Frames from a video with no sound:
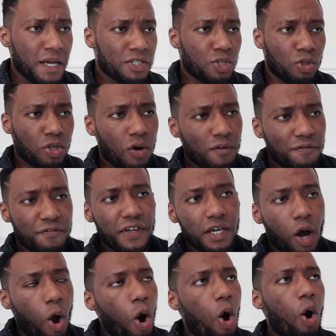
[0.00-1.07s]
So don't
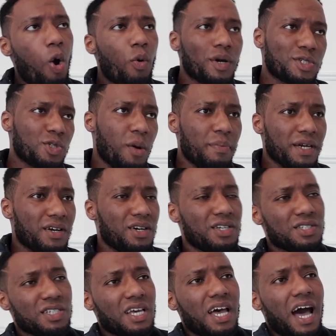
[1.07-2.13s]
think, oh, it's not
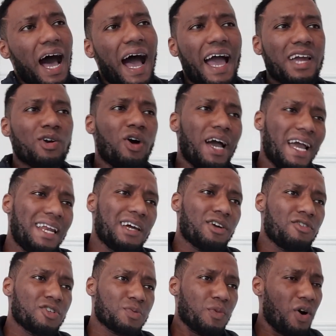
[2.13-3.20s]
because I ain't got hella
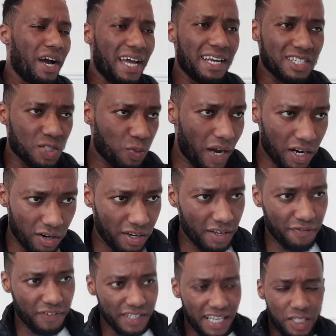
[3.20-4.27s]
charisma or hella swag or
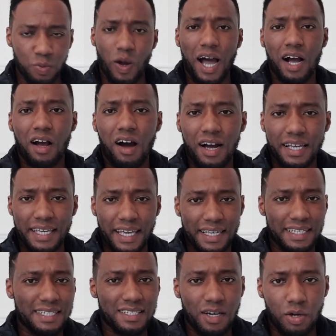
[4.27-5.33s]
anything. That's why I can't get
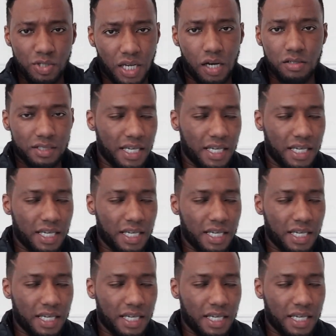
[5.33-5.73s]
these girls out on